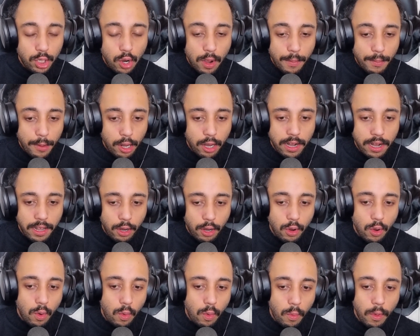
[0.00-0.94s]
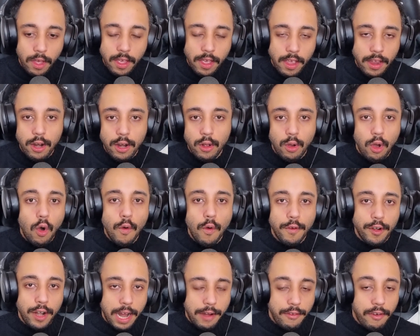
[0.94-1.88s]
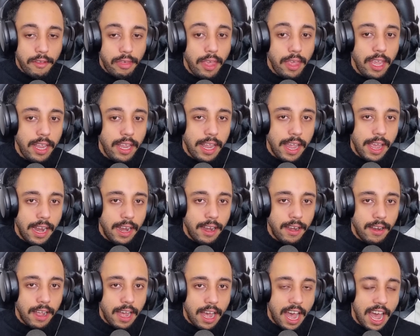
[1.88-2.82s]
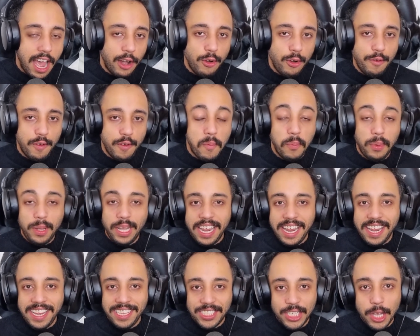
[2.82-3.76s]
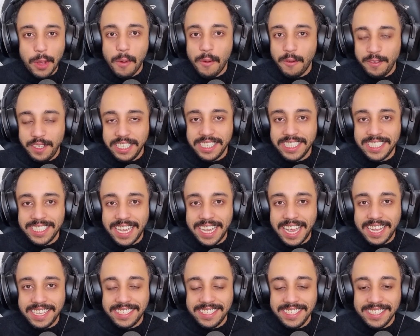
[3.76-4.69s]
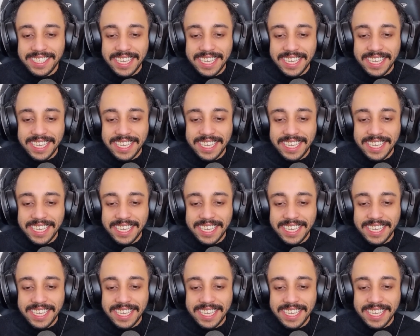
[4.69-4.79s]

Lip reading: I'm not gonna go over everything, and I don't even play some of these Axies.